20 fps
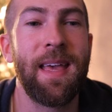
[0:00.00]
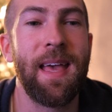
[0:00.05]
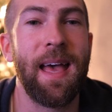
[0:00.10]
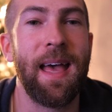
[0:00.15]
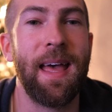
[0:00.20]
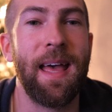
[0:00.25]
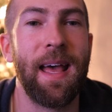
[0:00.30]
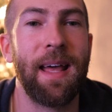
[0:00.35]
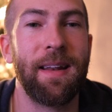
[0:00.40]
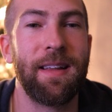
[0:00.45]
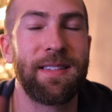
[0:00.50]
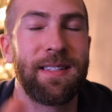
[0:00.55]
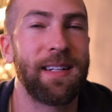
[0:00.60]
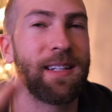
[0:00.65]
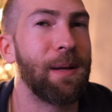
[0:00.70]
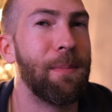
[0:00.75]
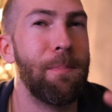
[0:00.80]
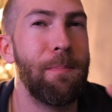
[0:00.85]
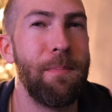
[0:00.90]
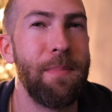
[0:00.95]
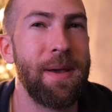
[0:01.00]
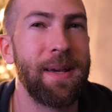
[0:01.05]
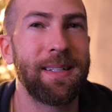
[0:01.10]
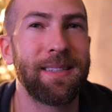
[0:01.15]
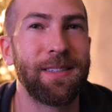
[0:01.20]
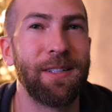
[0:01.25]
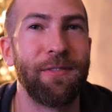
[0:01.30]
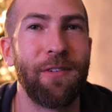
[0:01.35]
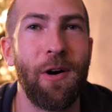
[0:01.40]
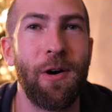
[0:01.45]
and it's like a
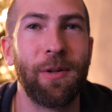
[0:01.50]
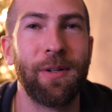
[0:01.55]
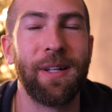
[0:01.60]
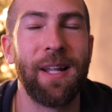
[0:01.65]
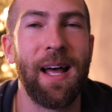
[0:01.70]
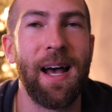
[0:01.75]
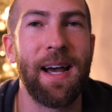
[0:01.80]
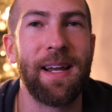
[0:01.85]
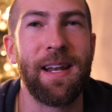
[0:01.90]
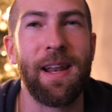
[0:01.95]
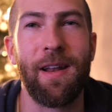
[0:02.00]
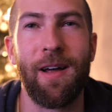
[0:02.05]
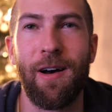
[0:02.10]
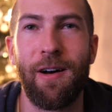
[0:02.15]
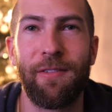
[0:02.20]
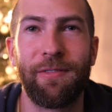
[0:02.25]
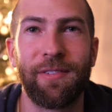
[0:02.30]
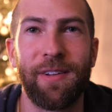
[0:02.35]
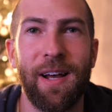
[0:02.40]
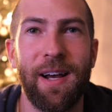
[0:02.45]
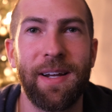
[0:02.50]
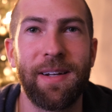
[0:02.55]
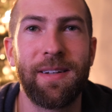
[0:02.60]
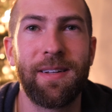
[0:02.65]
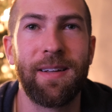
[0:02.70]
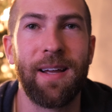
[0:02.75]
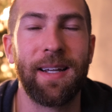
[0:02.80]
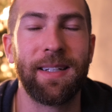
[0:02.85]
mix of online and offline,